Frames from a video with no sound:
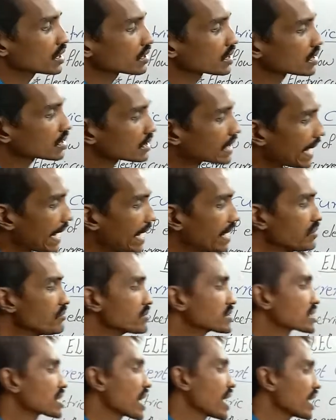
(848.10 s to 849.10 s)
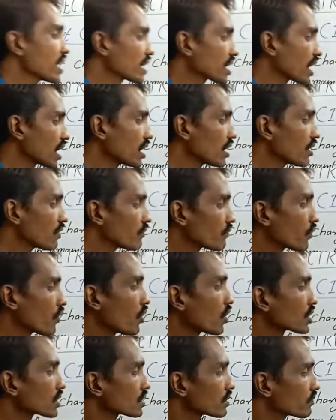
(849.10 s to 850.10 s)
the time taken
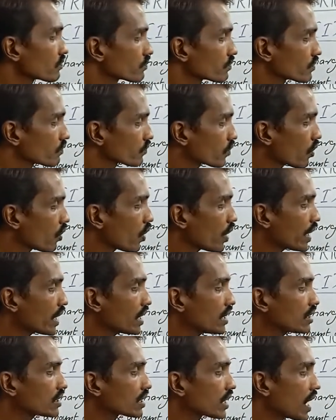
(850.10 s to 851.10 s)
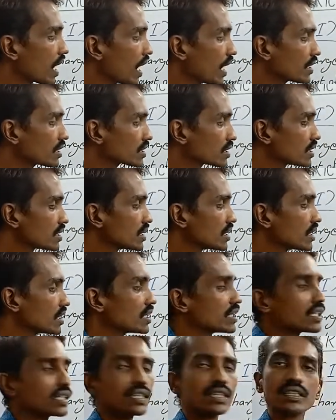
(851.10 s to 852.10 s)
for flowing that
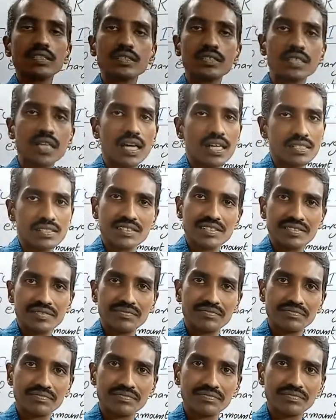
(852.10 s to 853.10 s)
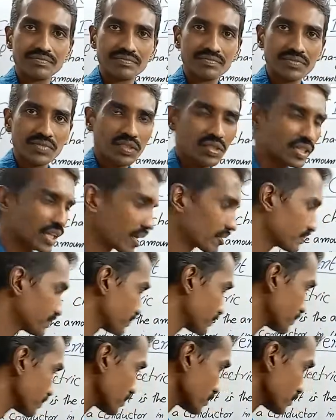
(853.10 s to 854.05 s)
charge. Okay,